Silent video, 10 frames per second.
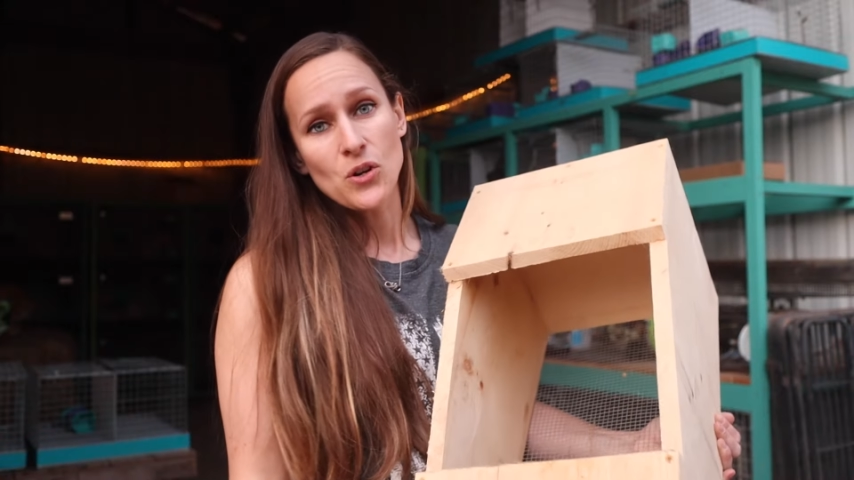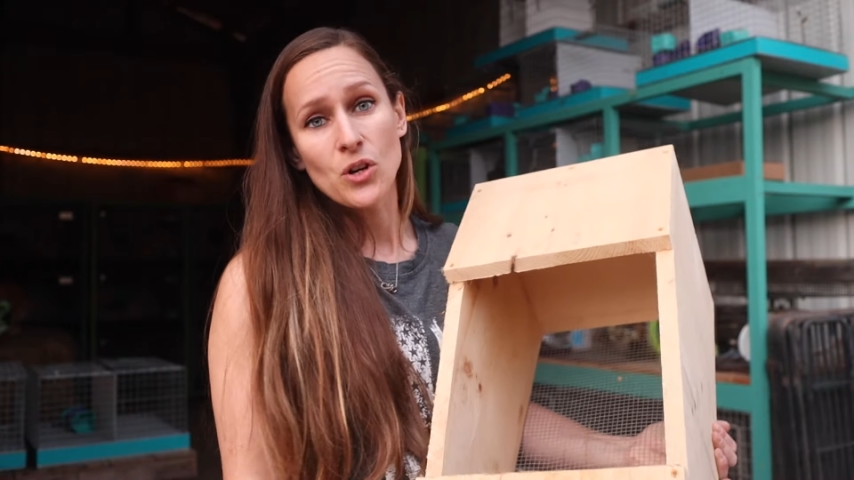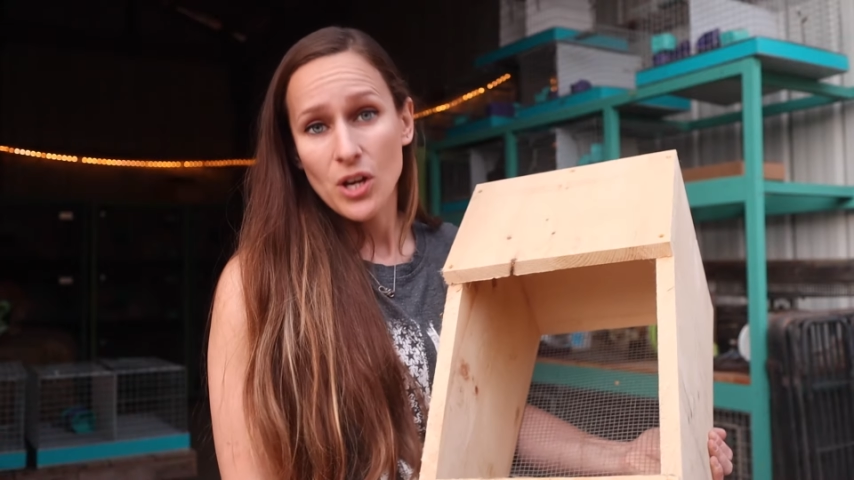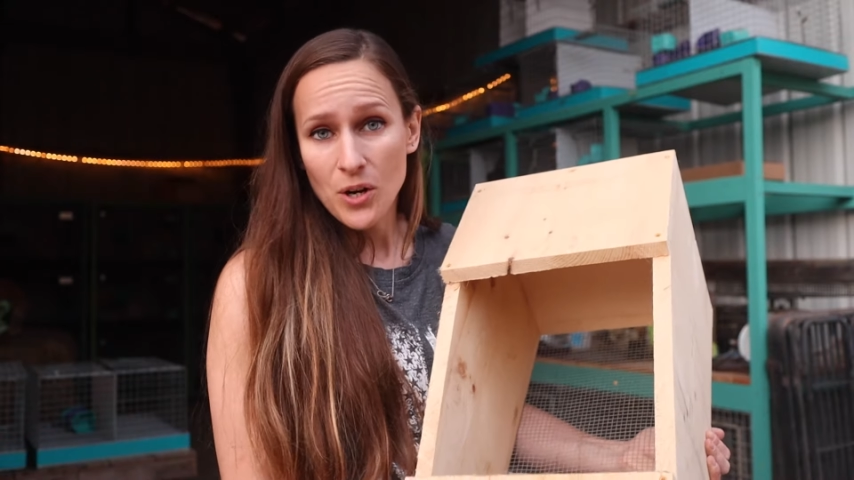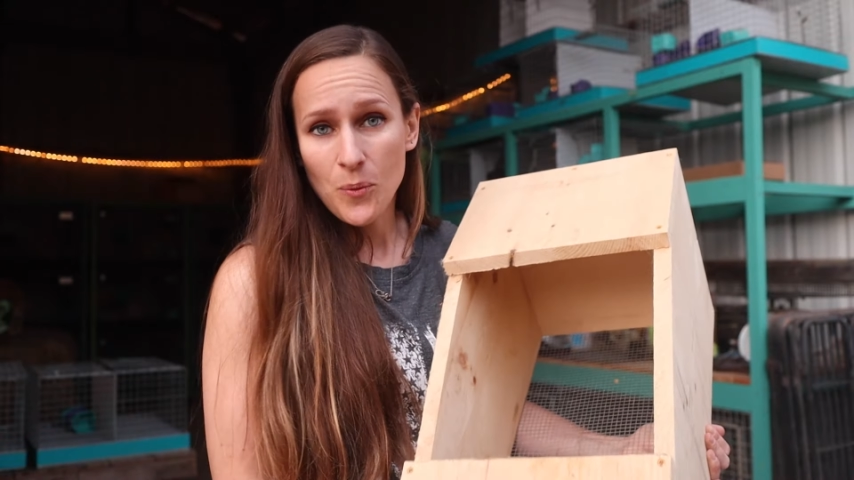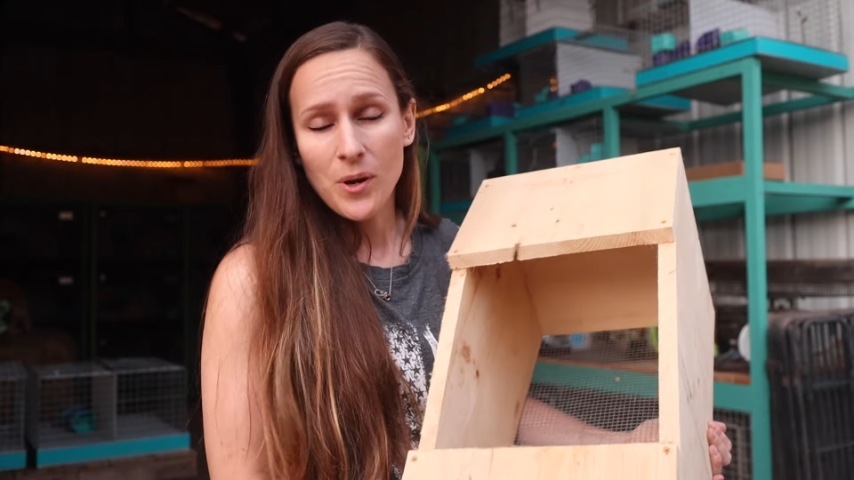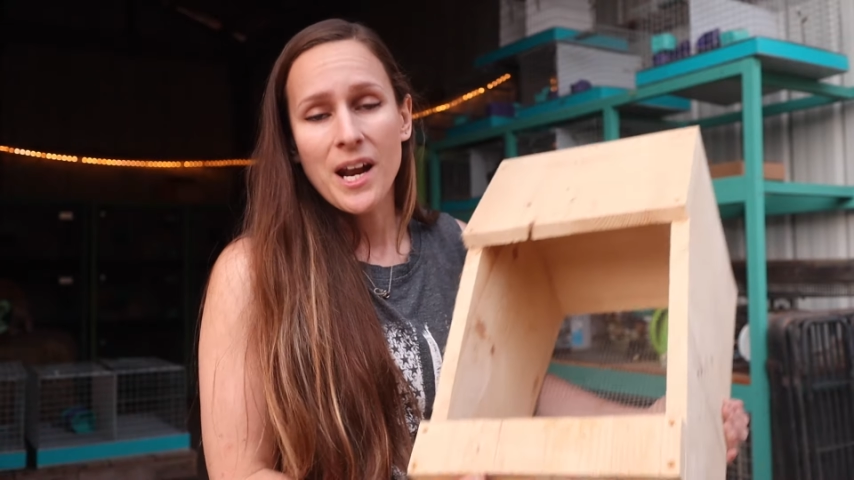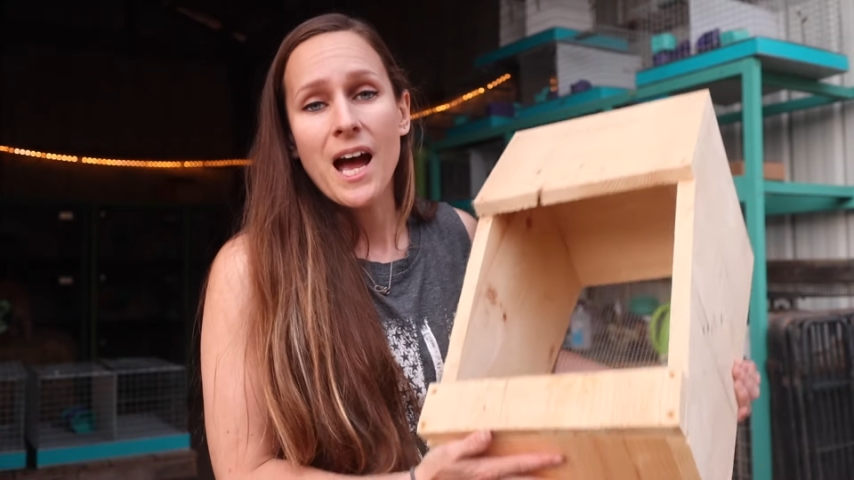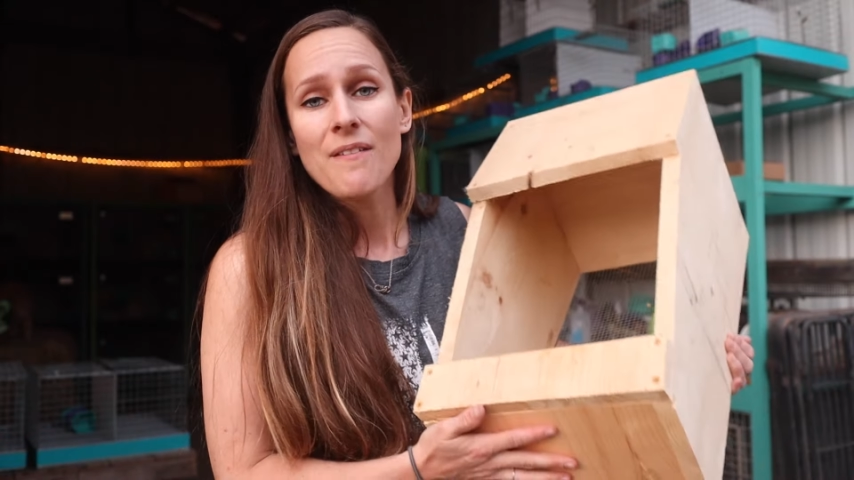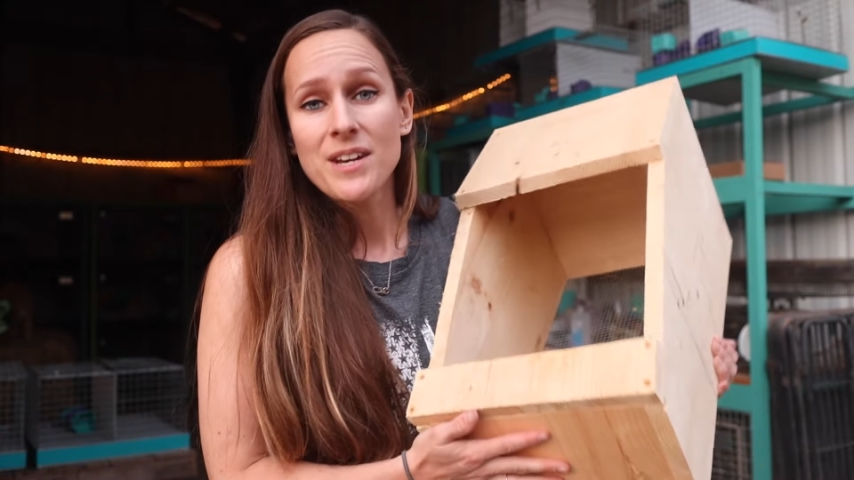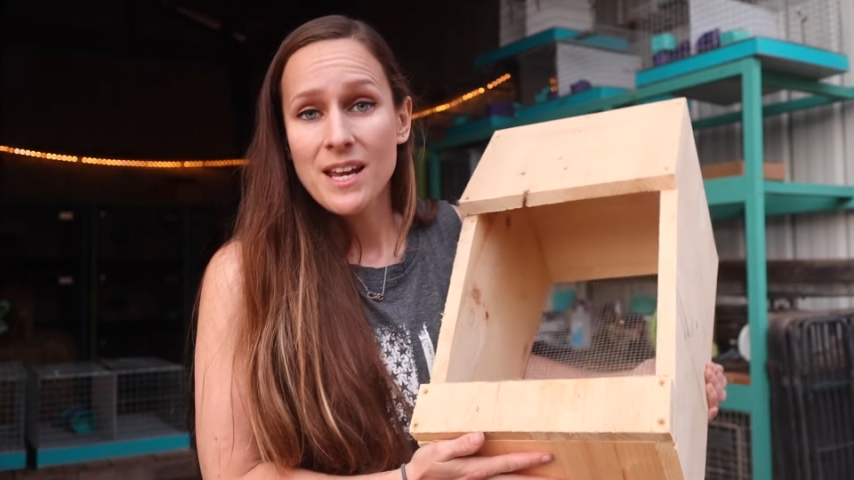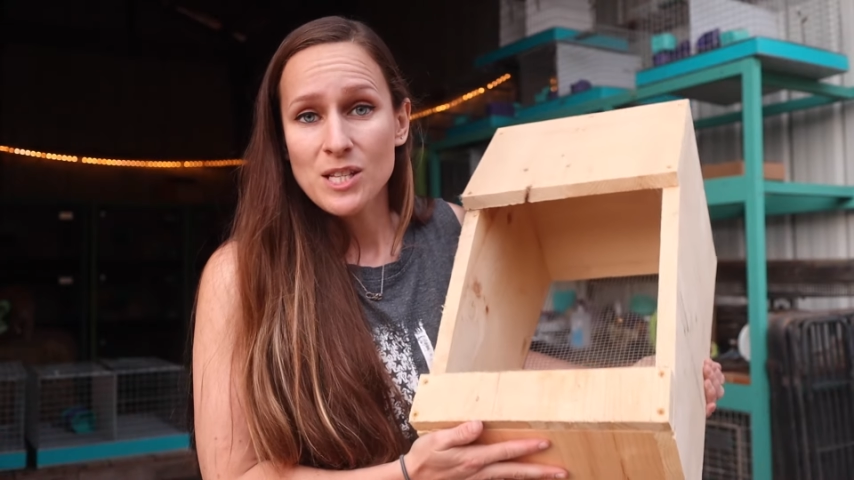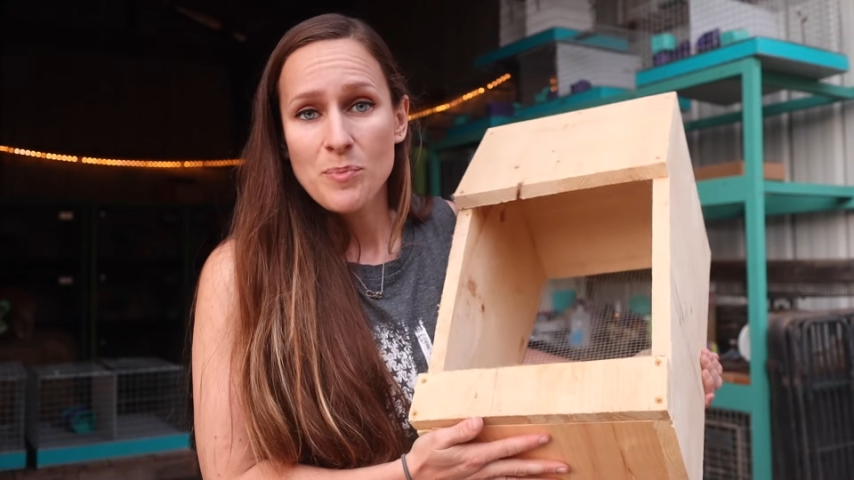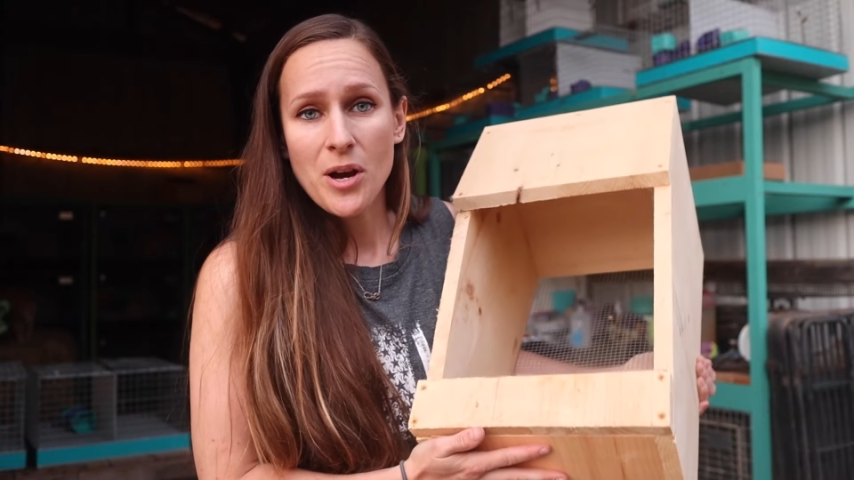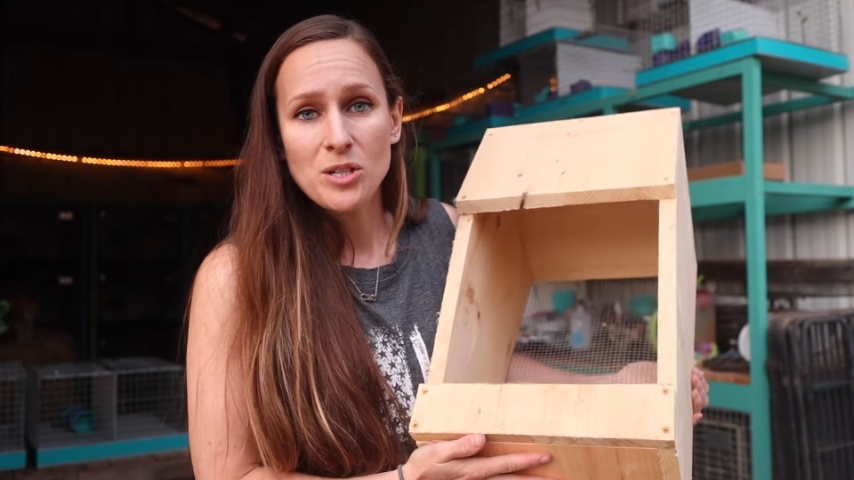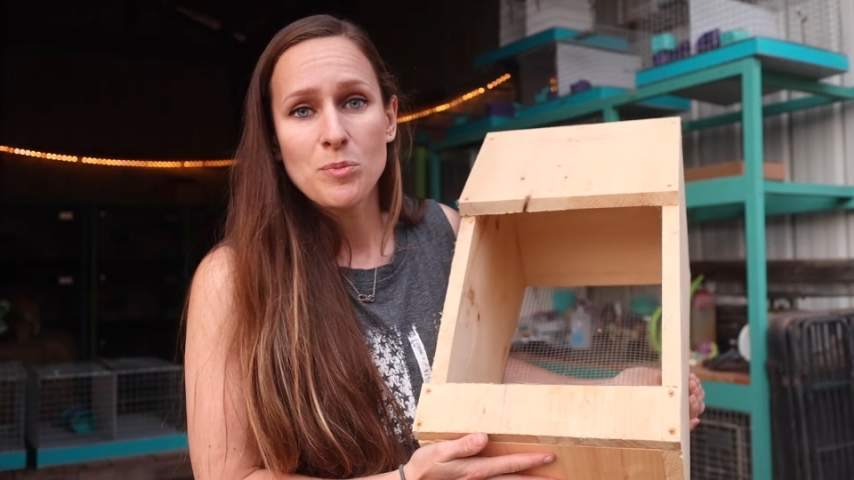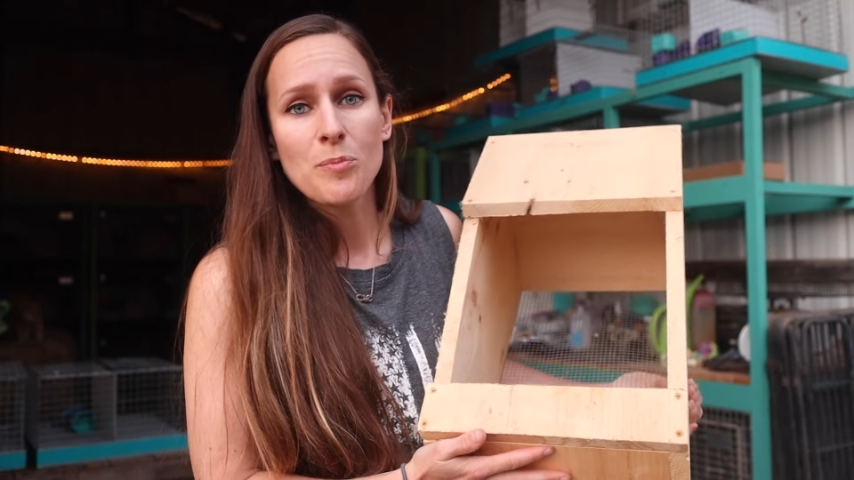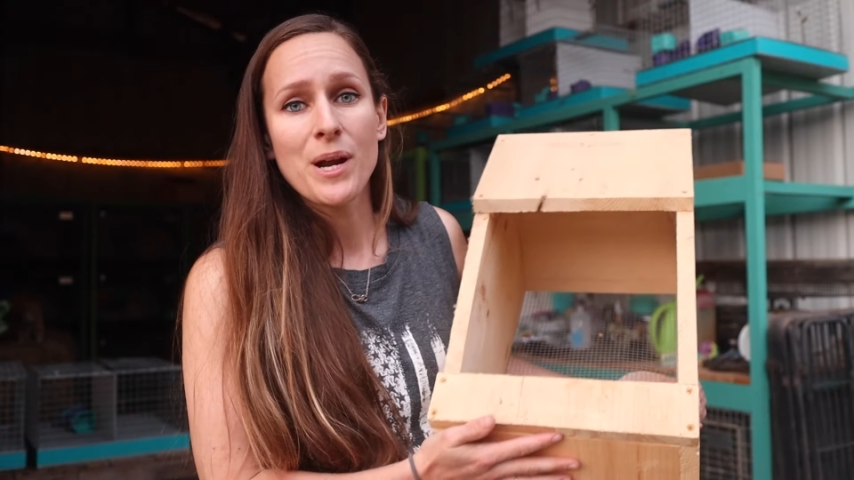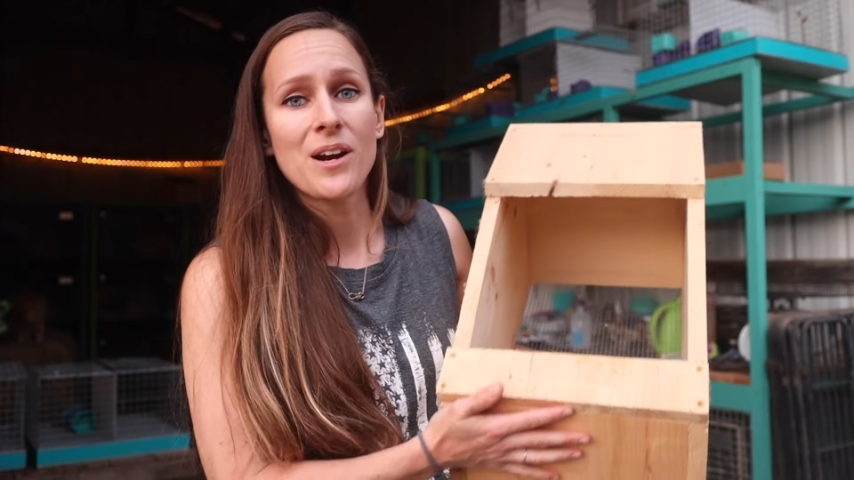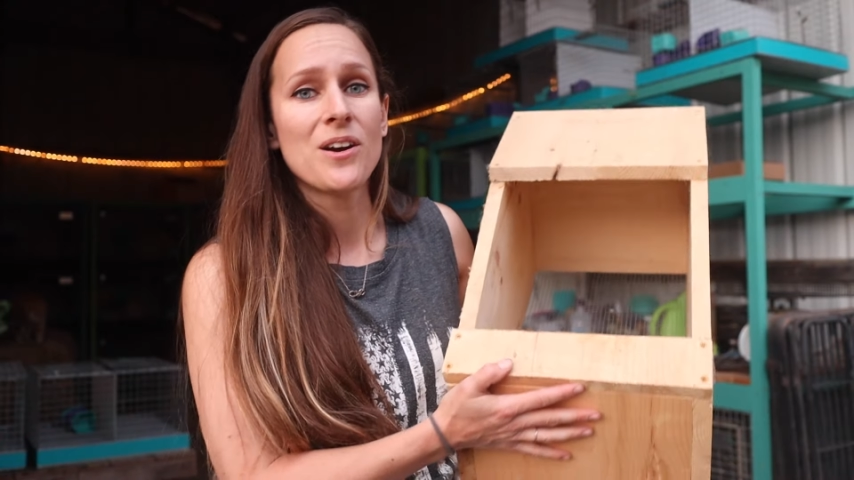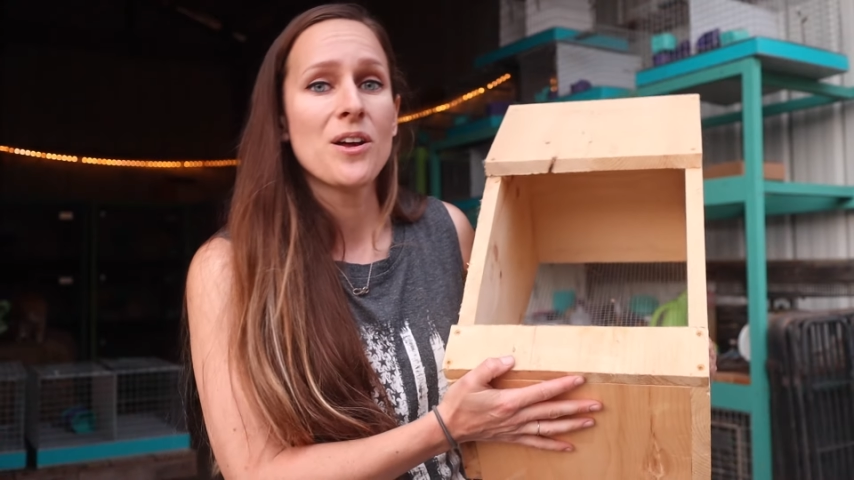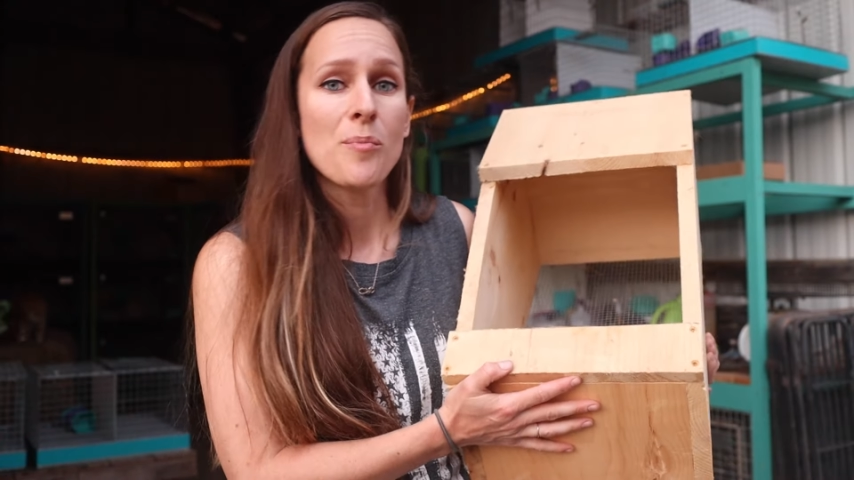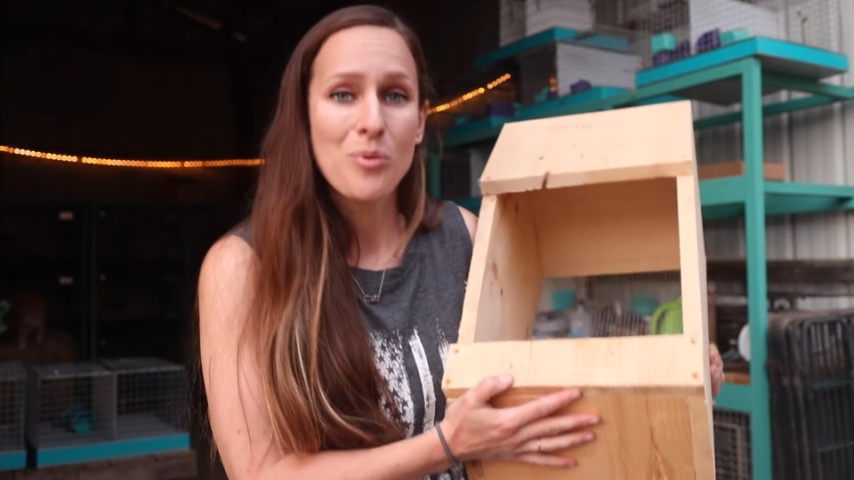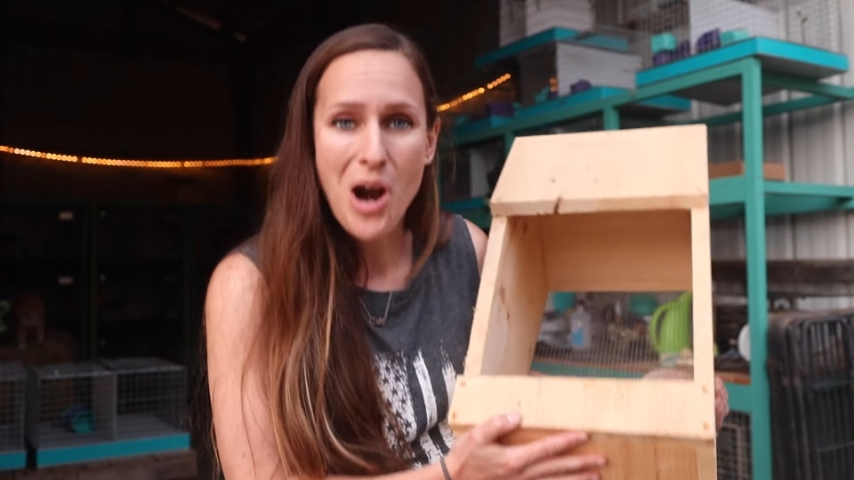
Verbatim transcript: you're gonna wanna have a nest box prepared